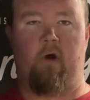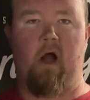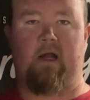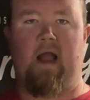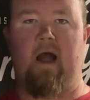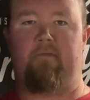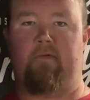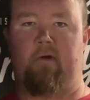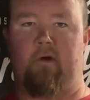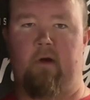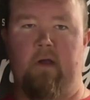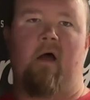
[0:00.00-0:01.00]
rock
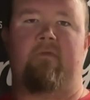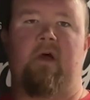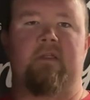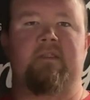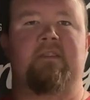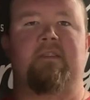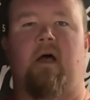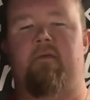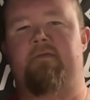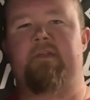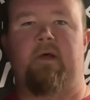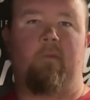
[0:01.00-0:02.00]
after. I've done
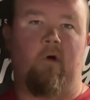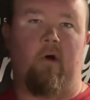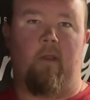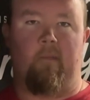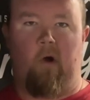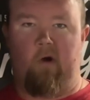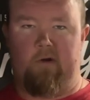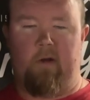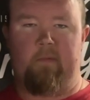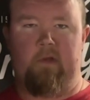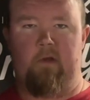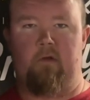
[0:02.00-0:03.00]
stuff similar to the bar
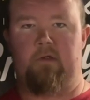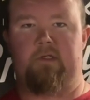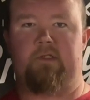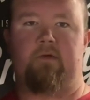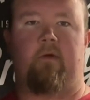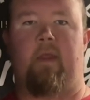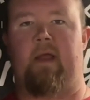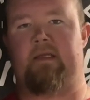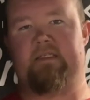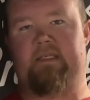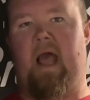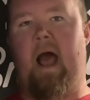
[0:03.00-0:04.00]
W's, doing like
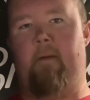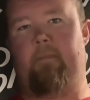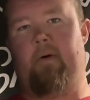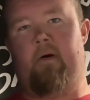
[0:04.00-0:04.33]
scap